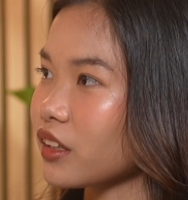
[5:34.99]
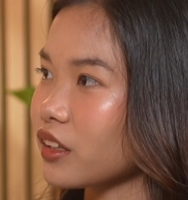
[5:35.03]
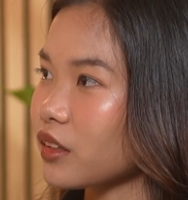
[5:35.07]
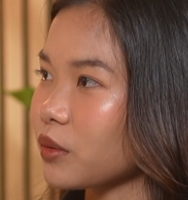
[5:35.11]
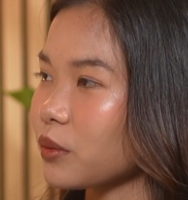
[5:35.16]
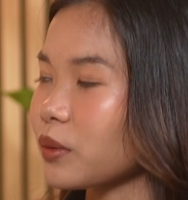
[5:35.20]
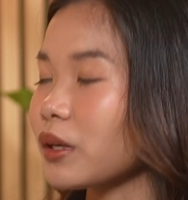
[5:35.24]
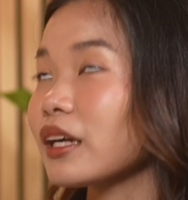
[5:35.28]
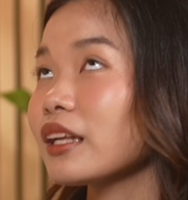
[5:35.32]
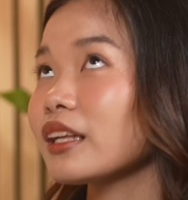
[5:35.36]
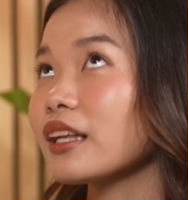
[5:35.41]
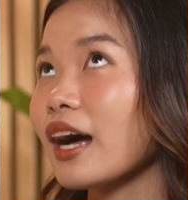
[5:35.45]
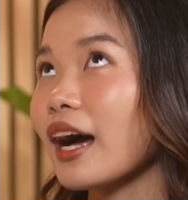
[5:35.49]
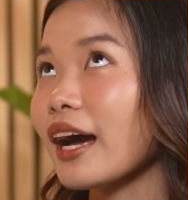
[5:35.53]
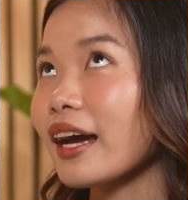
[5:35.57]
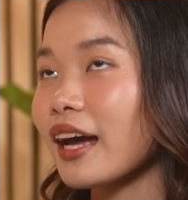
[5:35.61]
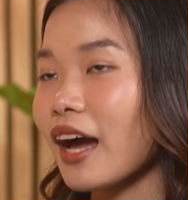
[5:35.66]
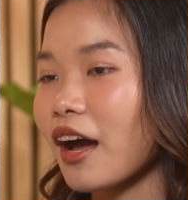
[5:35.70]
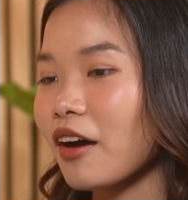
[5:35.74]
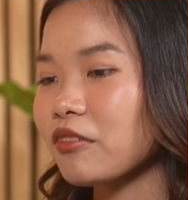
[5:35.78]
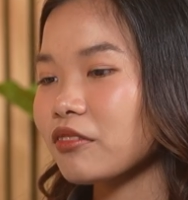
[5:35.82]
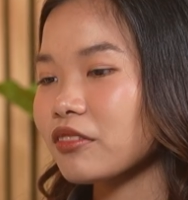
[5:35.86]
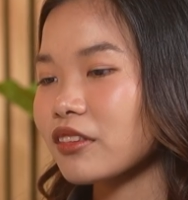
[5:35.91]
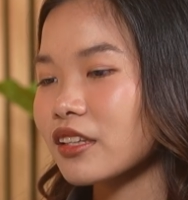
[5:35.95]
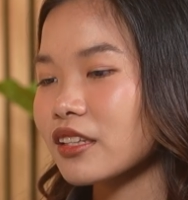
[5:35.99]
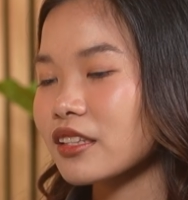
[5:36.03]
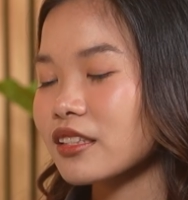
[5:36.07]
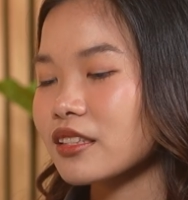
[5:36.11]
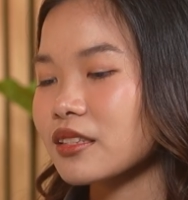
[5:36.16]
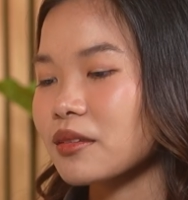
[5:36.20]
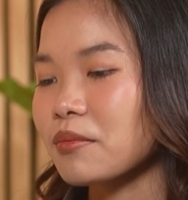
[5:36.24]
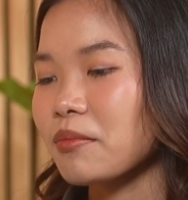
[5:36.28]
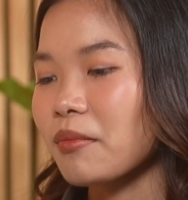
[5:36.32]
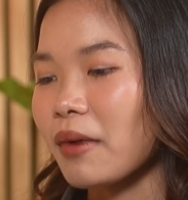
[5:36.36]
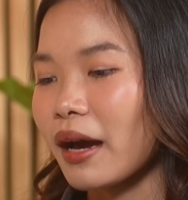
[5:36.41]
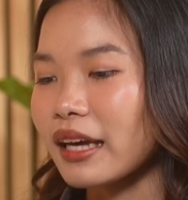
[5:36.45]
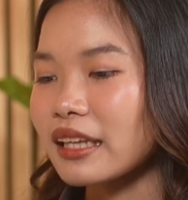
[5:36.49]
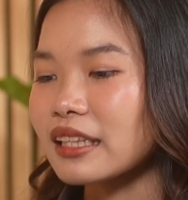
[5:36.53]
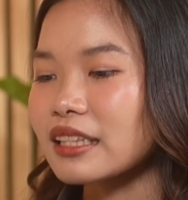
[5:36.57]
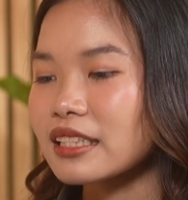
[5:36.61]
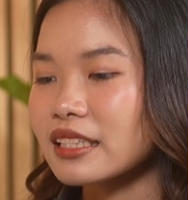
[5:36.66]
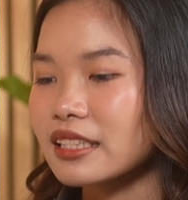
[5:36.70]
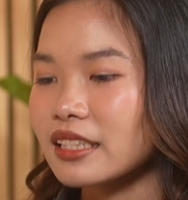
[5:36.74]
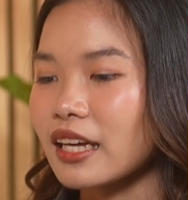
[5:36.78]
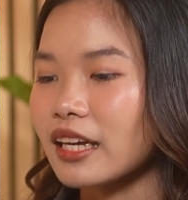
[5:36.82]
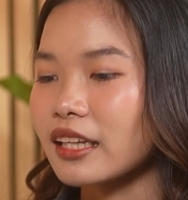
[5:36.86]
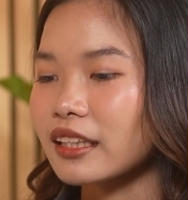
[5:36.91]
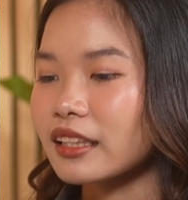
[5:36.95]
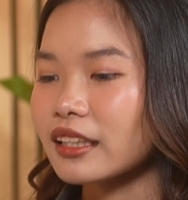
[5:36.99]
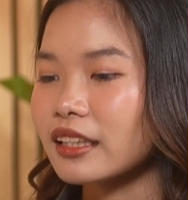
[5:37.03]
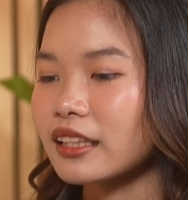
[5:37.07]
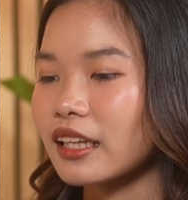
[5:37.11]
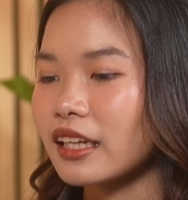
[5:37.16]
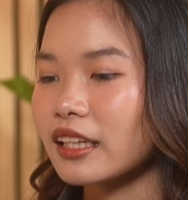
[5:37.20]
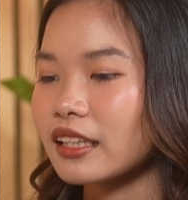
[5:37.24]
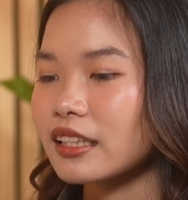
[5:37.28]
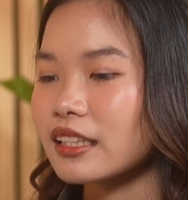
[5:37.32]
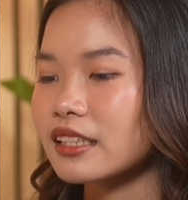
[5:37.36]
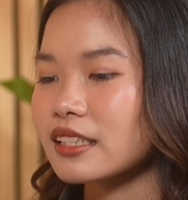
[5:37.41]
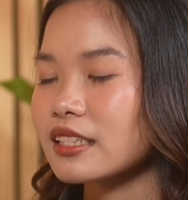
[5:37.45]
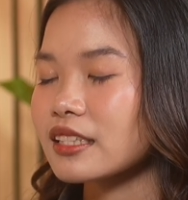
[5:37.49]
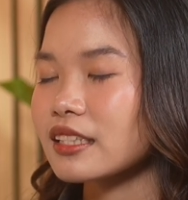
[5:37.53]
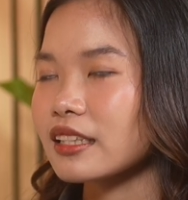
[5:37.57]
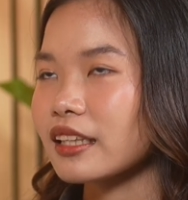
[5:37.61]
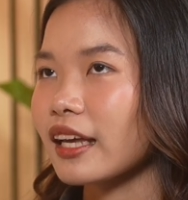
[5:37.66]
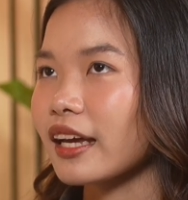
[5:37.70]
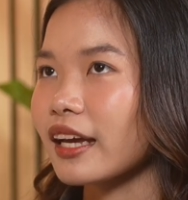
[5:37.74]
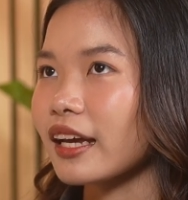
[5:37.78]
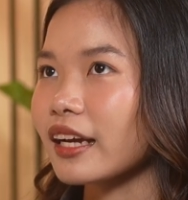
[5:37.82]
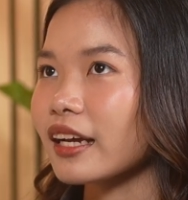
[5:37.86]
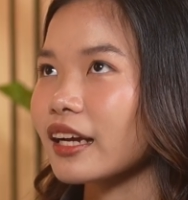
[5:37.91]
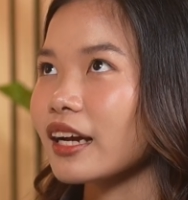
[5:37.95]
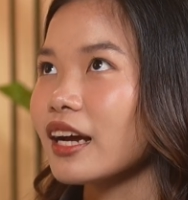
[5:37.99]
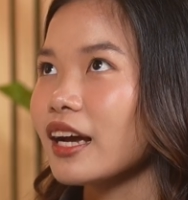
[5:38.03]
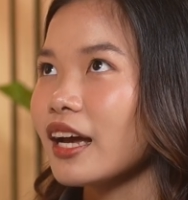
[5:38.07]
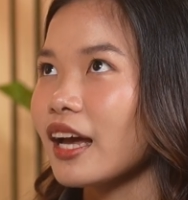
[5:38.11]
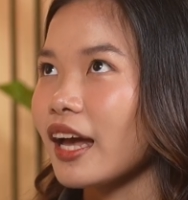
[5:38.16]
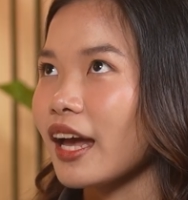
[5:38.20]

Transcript: Well, I have this mindset that's like